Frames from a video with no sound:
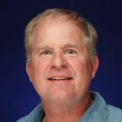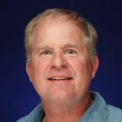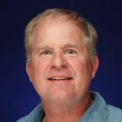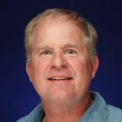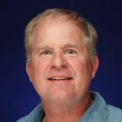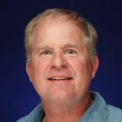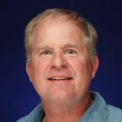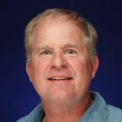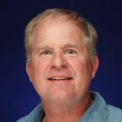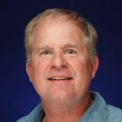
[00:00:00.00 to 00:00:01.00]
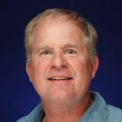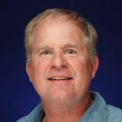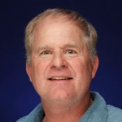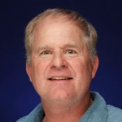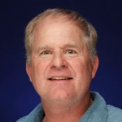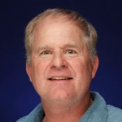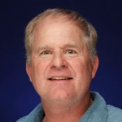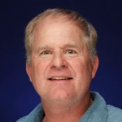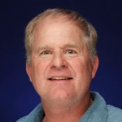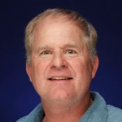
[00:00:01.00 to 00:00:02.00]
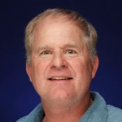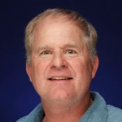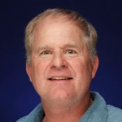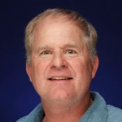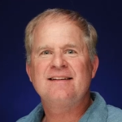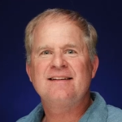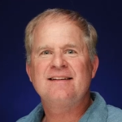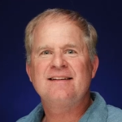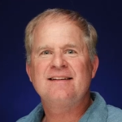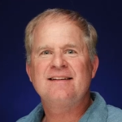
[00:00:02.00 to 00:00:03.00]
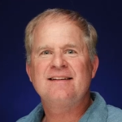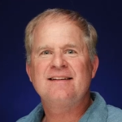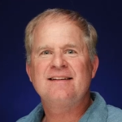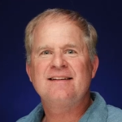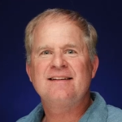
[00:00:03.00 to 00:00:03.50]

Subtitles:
[no speech]